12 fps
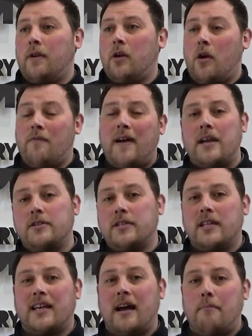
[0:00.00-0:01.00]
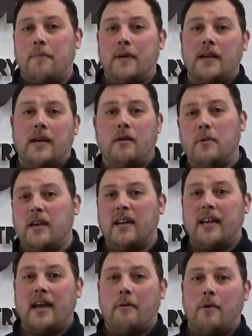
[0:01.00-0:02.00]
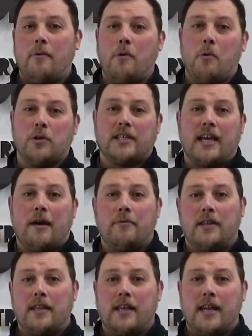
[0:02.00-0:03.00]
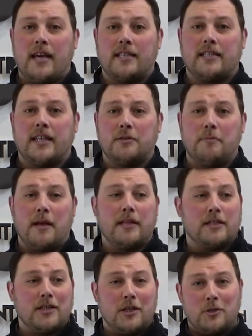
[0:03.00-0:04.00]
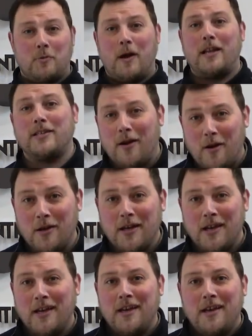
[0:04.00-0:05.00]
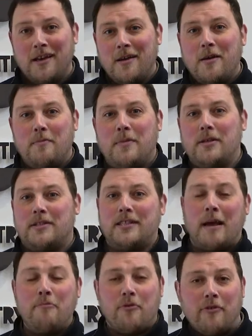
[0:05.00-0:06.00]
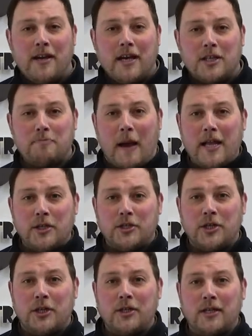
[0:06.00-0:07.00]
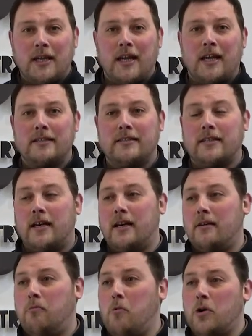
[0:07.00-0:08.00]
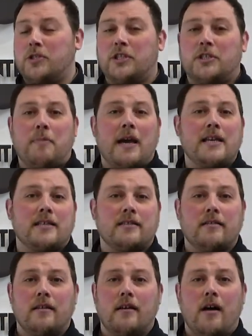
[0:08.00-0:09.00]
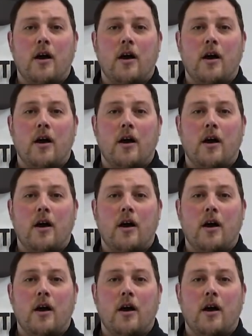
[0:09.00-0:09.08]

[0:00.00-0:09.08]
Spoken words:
of value to the company, and we can get where we want to get within the next 6 months, as well as our temporary expansion and watch this space.